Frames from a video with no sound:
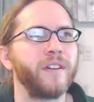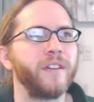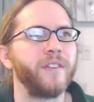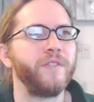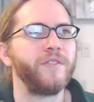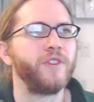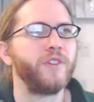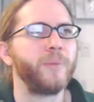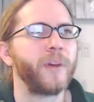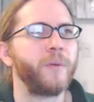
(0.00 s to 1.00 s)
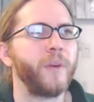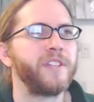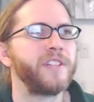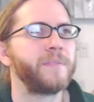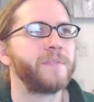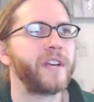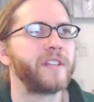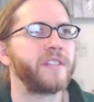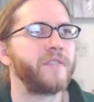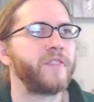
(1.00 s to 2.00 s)
If you joke about racism,
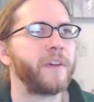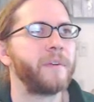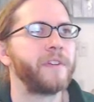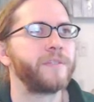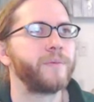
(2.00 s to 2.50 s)
sexism, feminism,